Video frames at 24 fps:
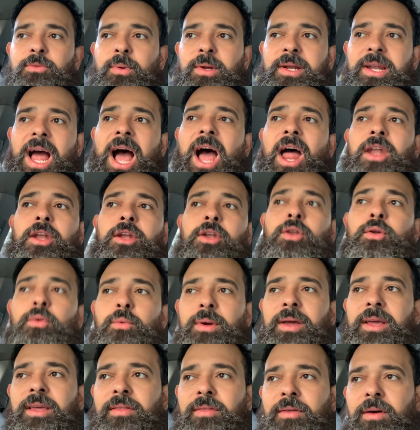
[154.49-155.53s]
we're not
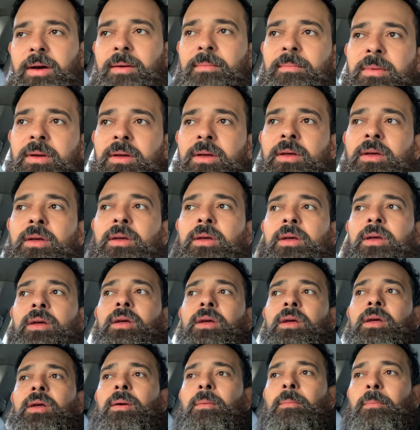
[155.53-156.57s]
doing them
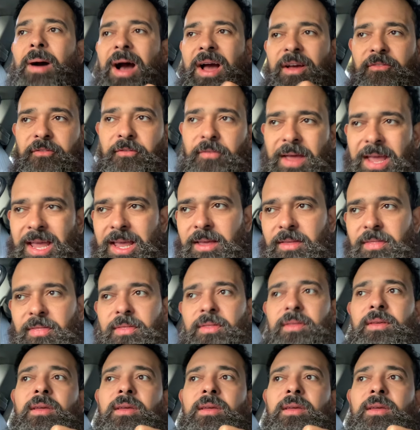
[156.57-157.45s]
by faith